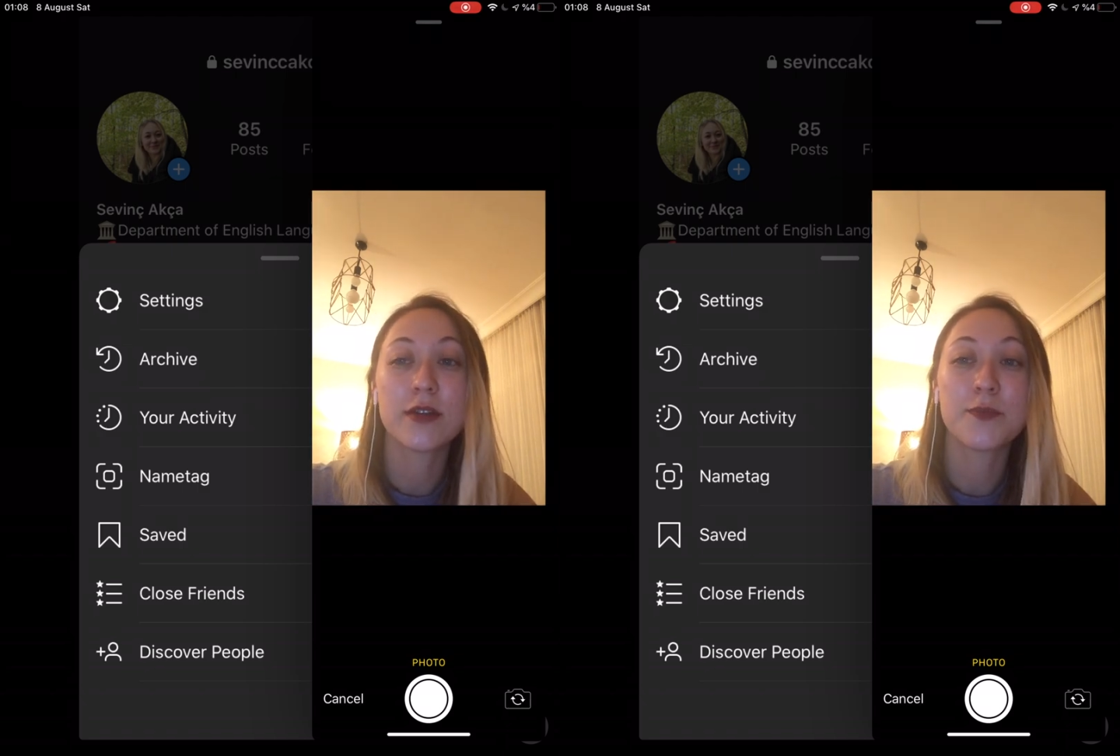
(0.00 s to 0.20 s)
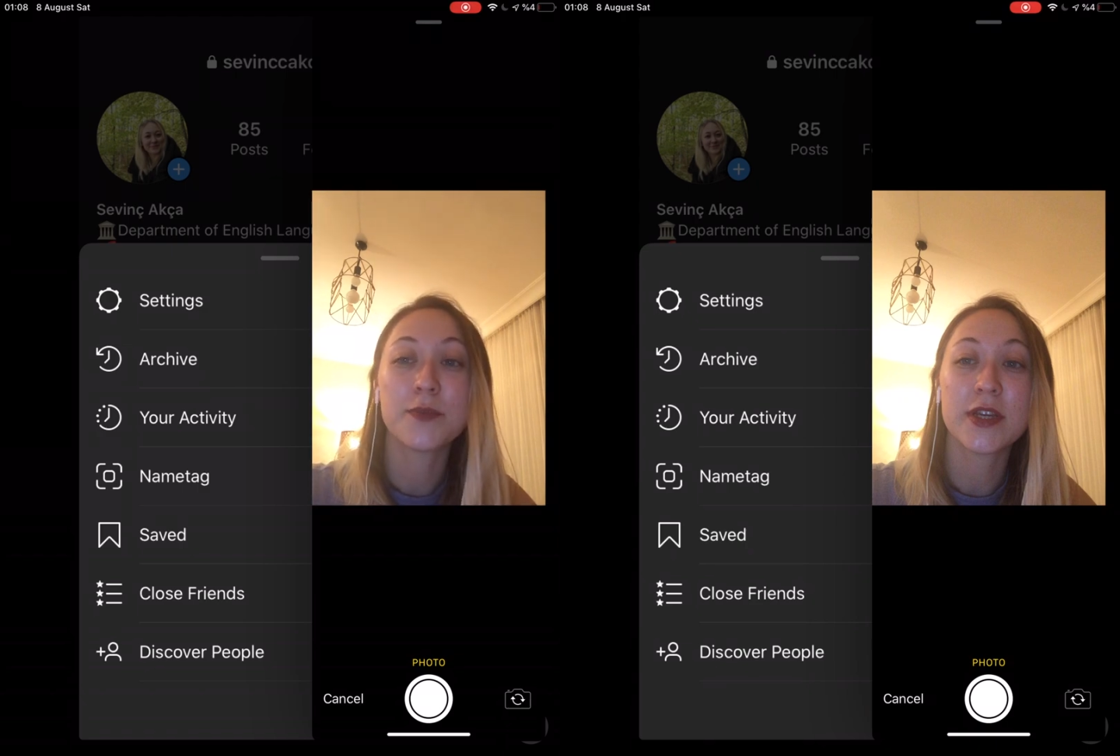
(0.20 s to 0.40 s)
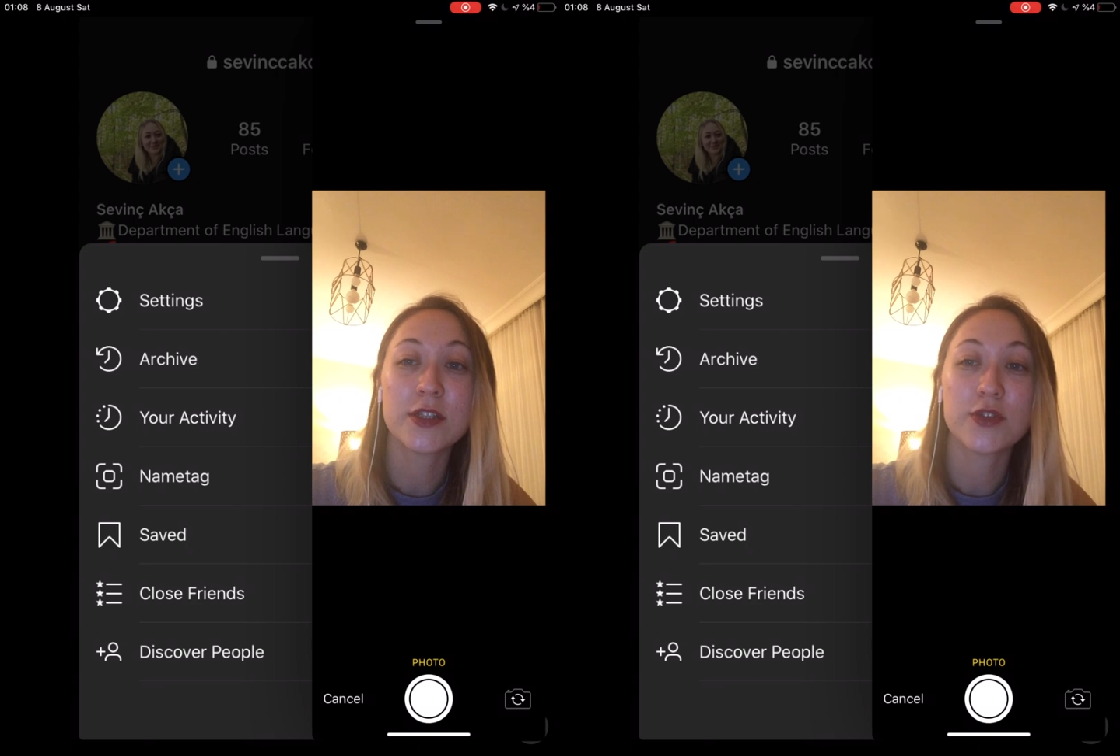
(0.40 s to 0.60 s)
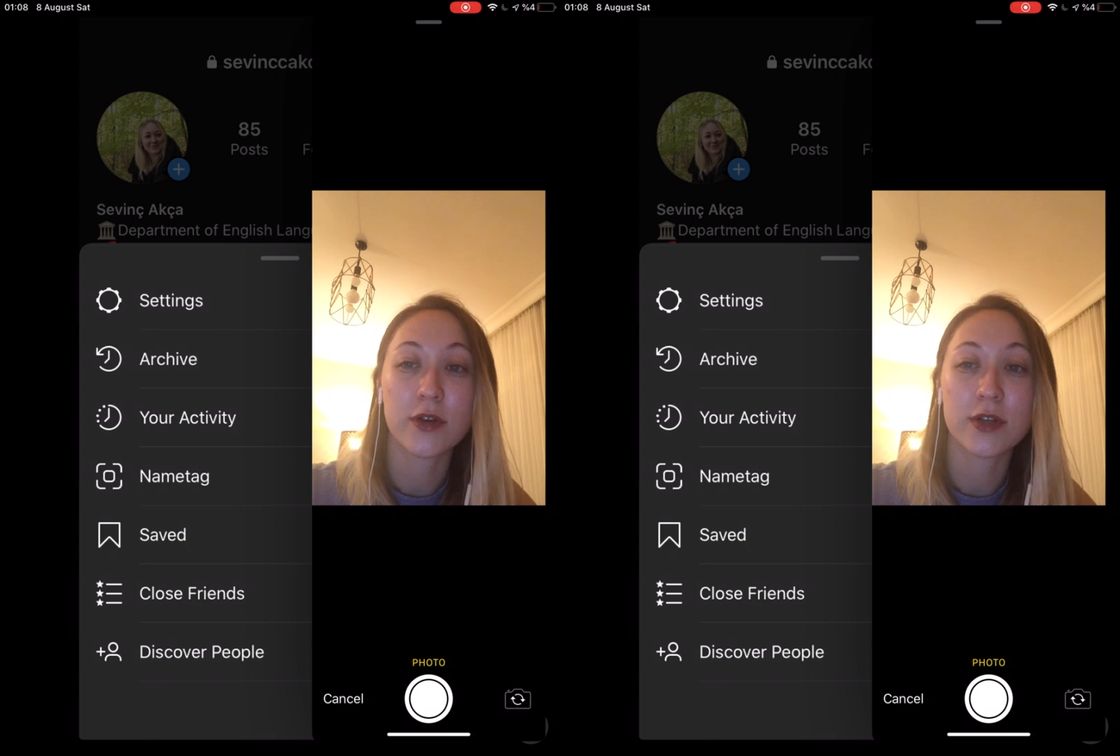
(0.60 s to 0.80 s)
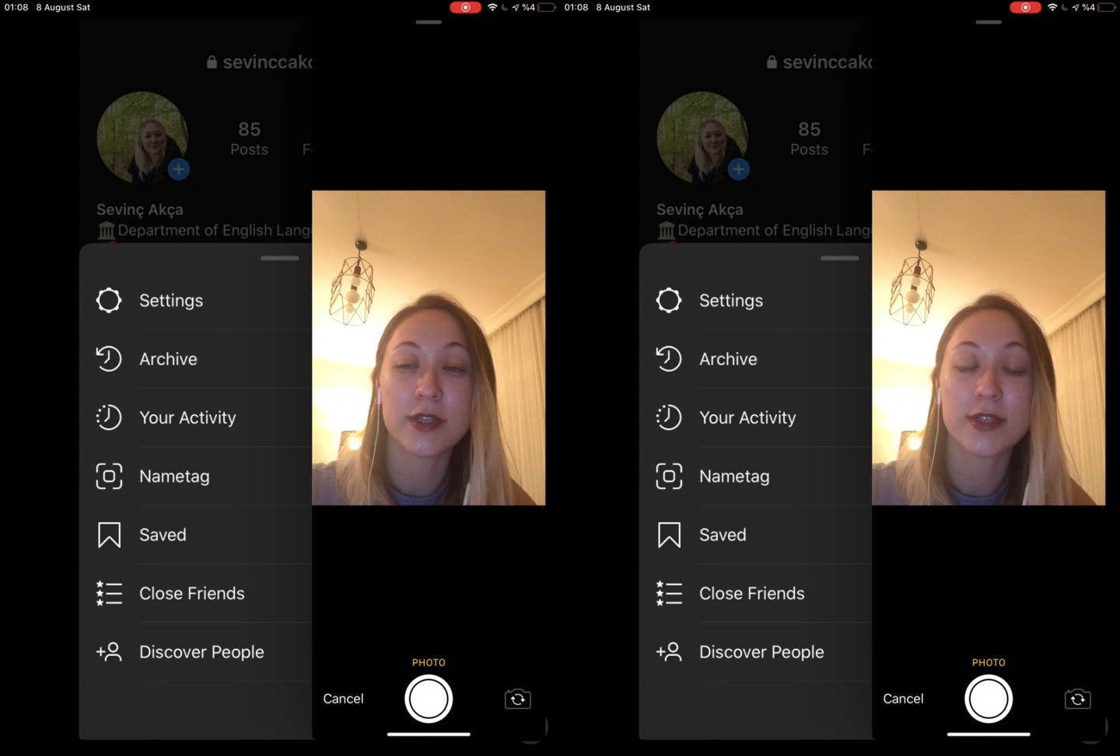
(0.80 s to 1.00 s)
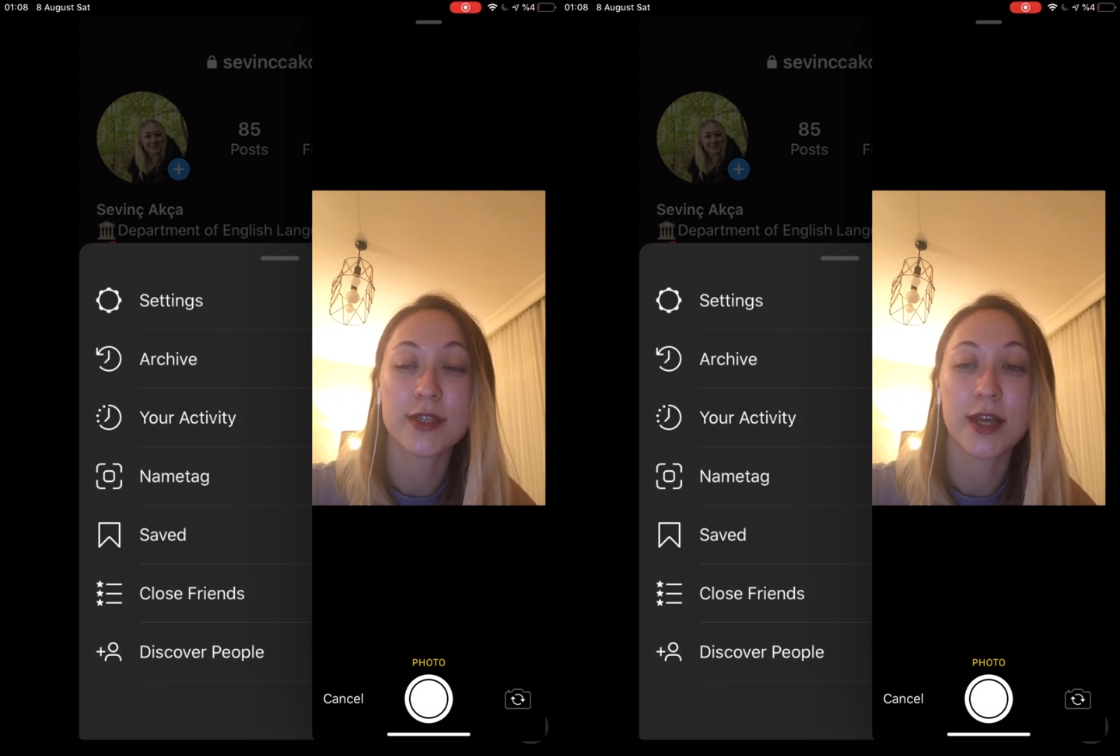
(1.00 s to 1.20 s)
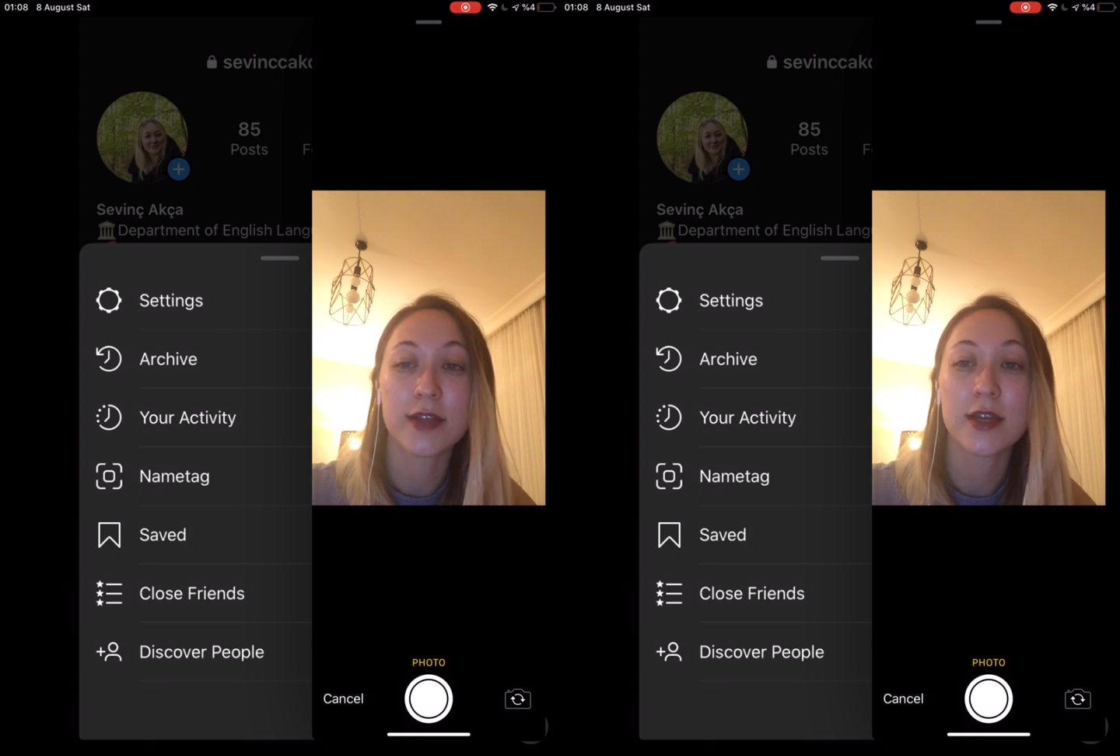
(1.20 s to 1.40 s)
pink circles that